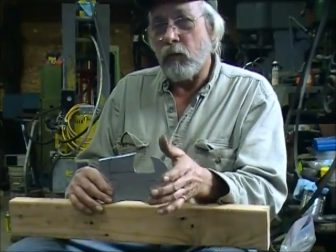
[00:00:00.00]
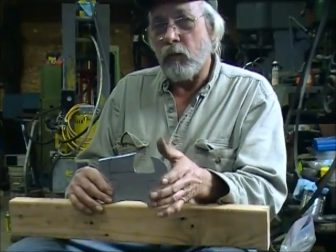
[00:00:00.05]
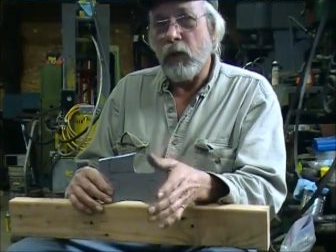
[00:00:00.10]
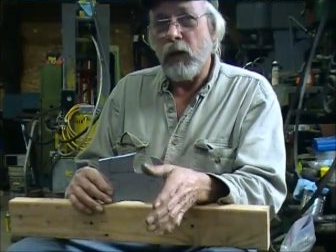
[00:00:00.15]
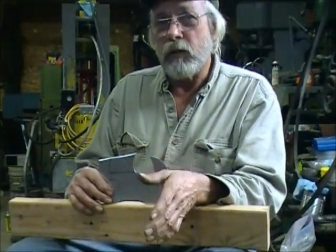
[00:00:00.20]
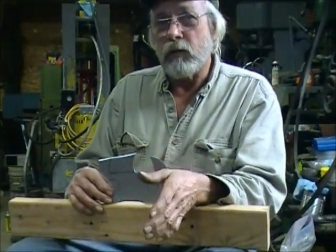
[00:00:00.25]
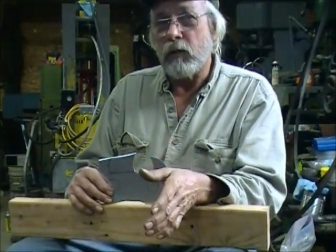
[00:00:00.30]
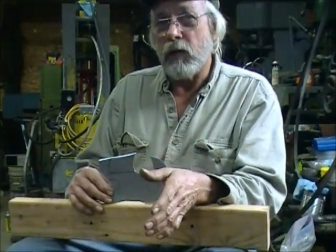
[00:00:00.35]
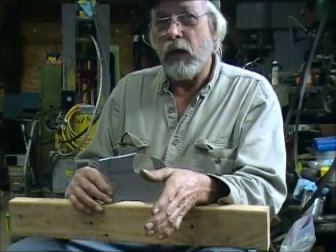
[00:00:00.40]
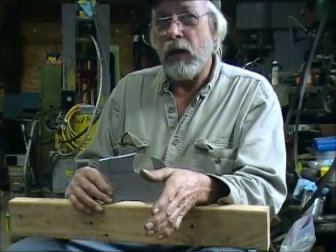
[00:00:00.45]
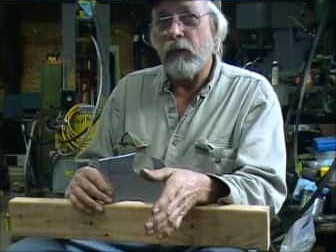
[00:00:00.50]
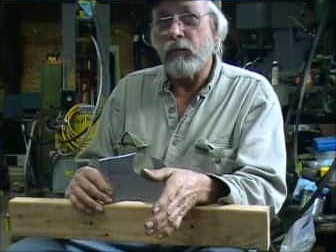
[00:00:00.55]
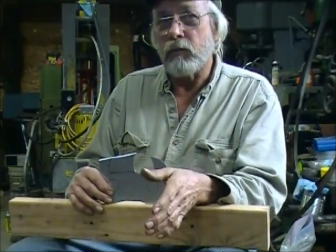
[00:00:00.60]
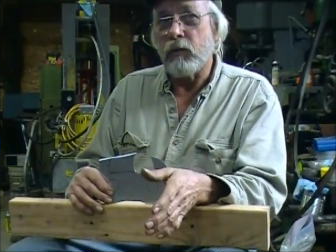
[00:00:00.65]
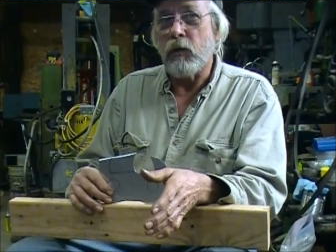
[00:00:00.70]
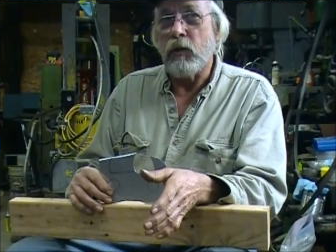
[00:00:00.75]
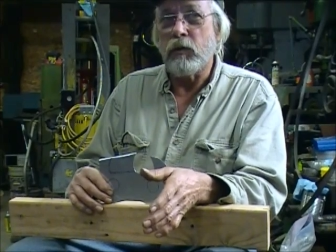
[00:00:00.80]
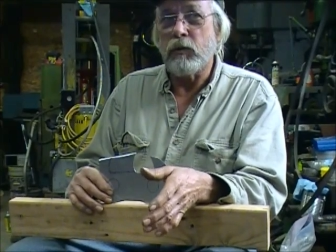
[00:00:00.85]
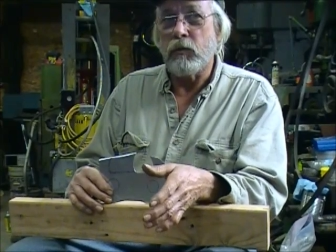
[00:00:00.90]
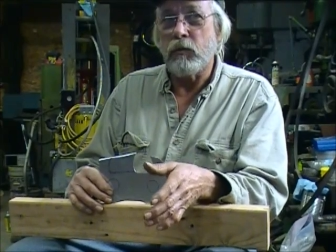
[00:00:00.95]
the rights are half
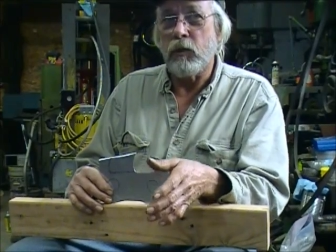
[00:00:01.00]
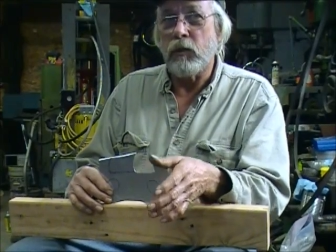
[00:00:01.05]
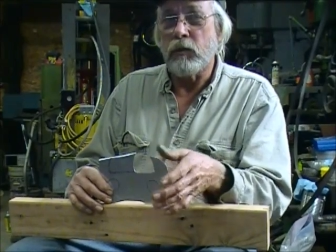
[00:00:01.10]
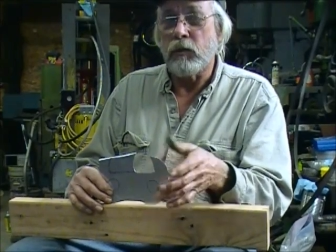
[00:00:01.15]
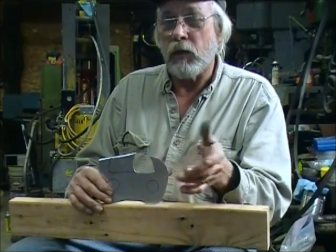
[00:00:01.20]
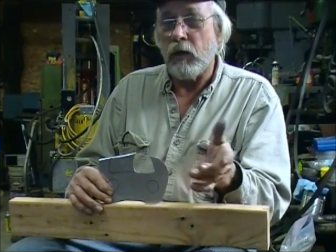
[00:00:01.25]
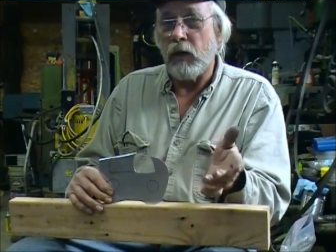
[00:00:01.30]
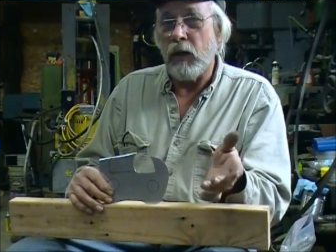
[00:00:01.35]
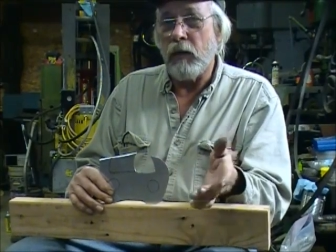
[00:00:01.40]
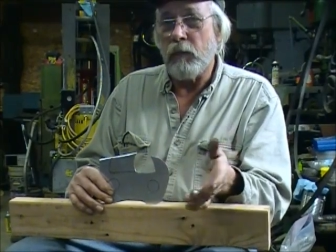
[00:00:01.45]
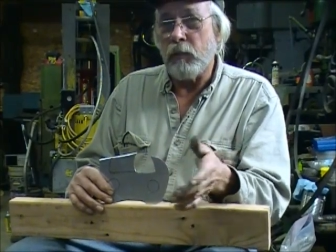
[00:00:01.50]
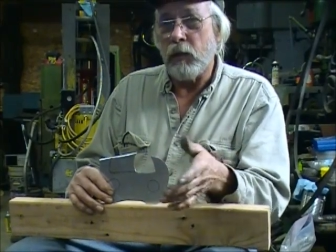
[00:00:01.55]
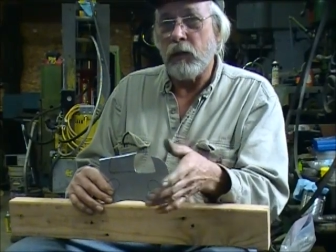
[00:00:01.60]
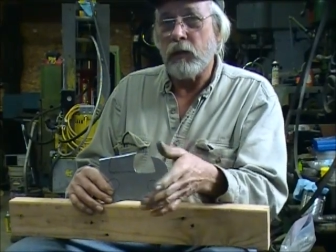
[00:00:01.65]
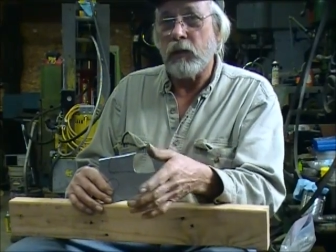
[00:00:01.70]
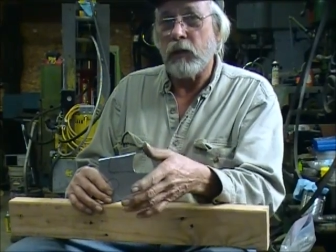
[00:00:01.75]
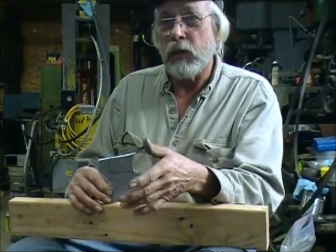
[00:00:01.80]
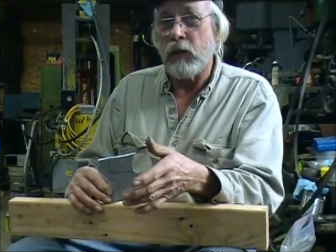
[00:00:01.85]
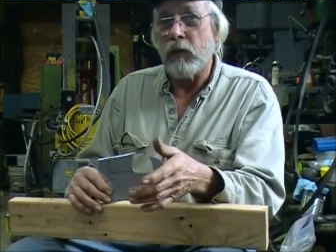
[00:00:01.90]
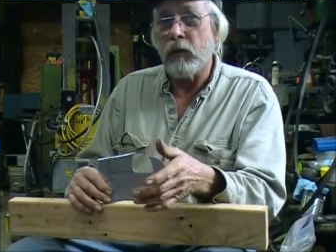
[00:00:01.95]
as long as the ones on the left,
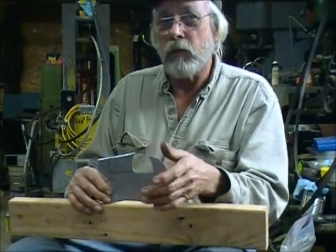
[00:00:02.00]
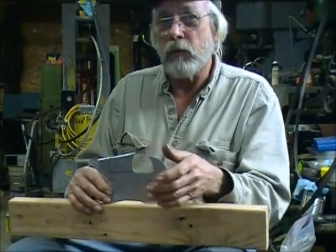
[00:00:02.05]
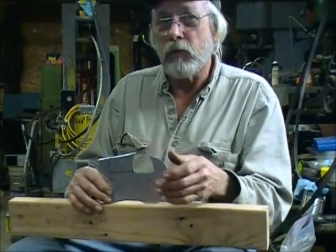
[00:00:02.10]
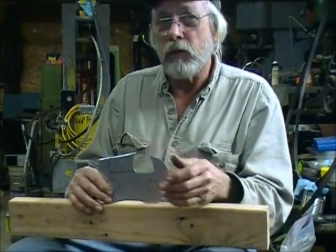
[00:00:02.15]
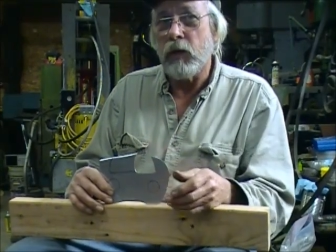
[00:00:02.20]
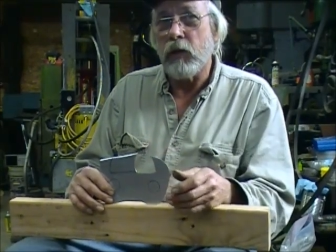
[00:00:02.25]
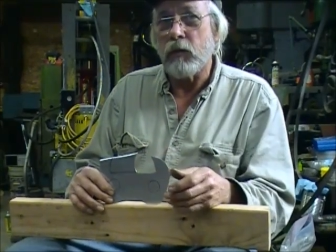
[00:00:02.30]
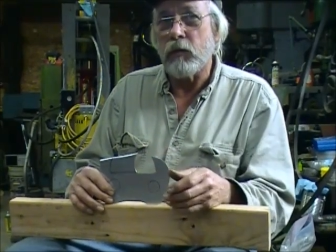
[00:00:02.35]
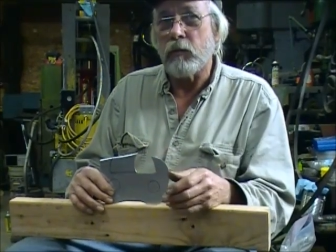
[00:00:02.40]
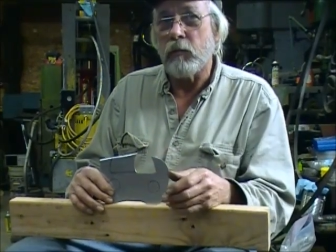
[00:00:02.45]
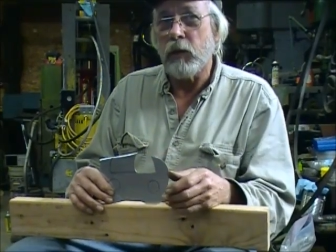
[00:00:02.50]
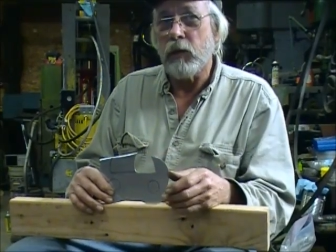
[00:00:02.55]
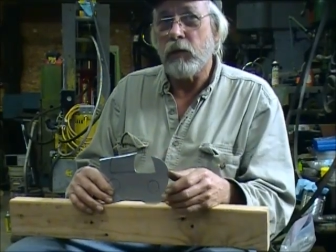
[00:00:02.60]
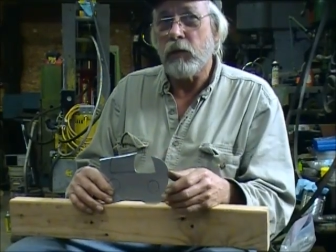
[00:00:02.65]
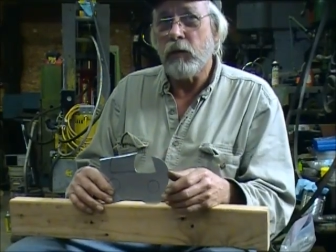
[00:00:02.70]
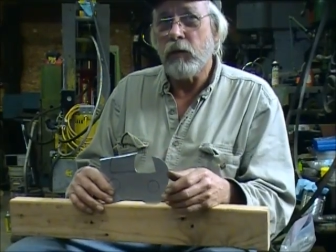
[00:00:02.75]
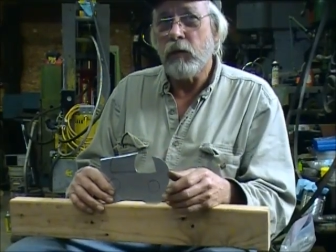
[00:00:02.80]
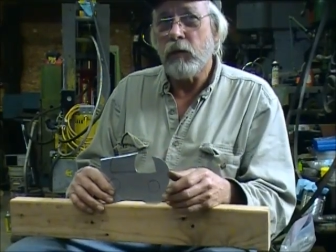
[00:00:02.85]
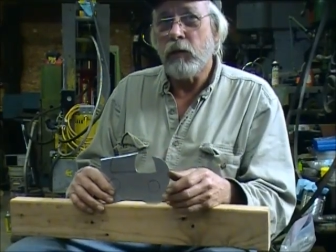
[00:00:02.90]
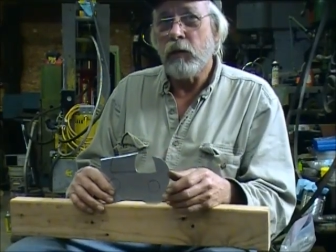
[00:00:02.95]
plus it had the two cutters
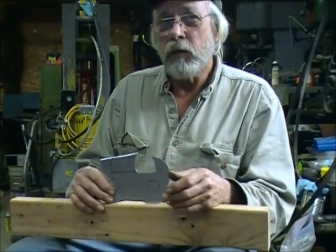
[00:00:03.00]
missing.